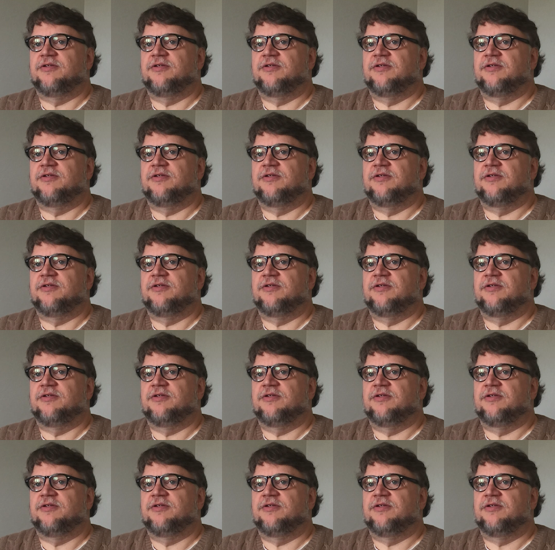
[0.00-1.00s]

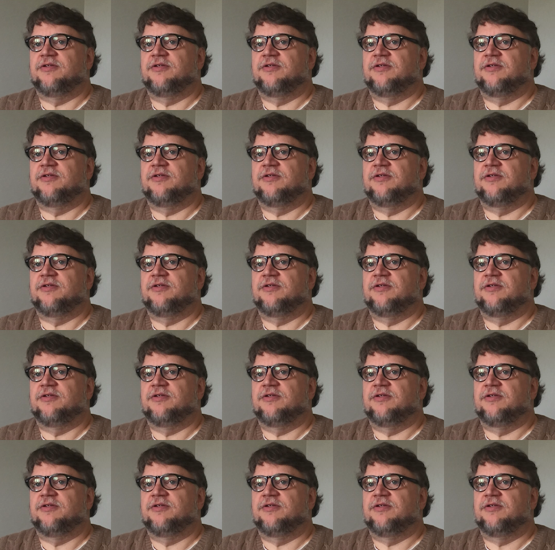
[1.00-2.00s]

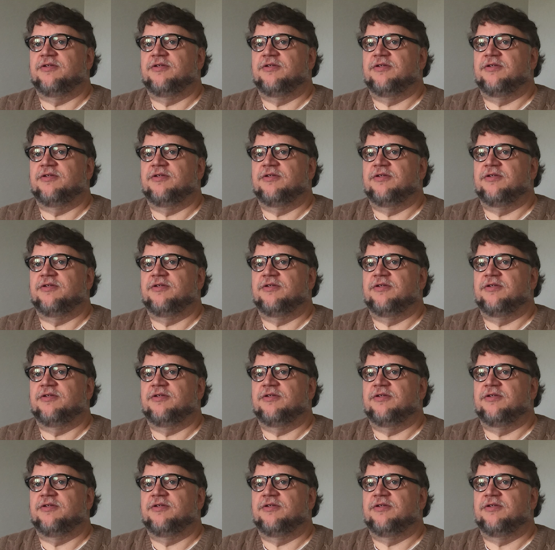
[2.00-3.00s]

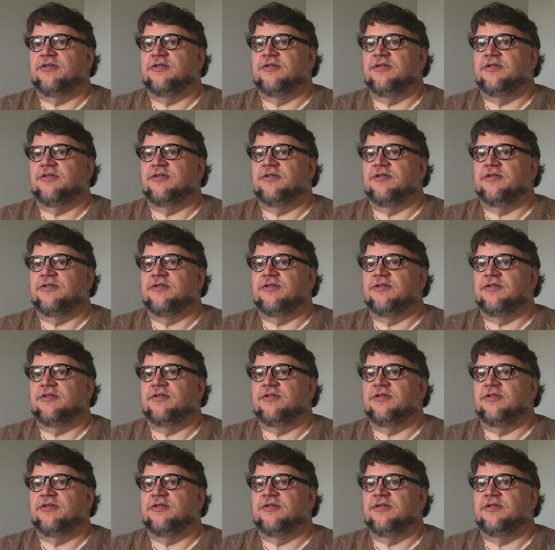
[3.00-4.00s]

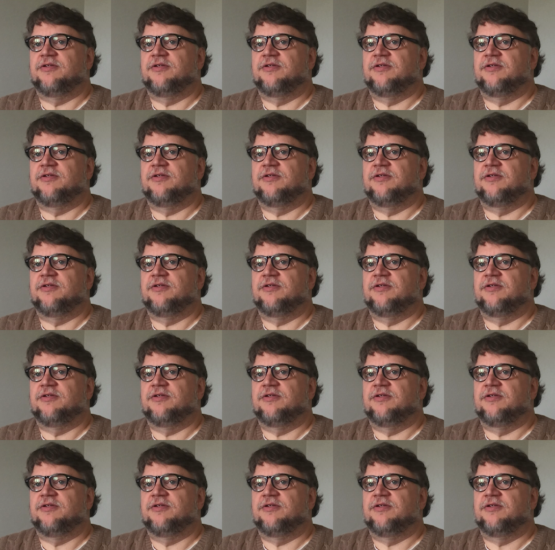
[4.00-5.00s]

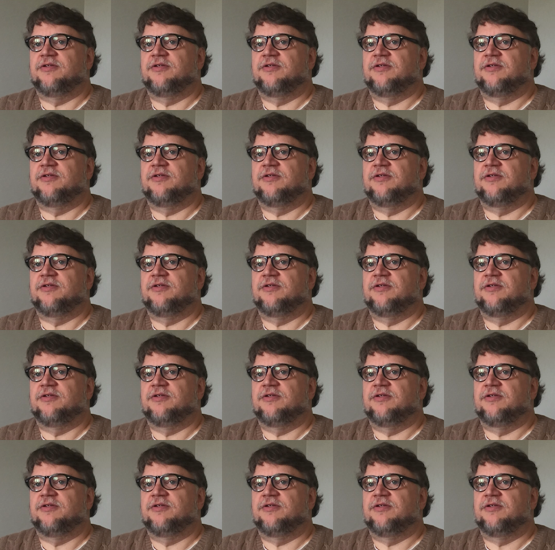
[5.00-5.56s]
[no speech]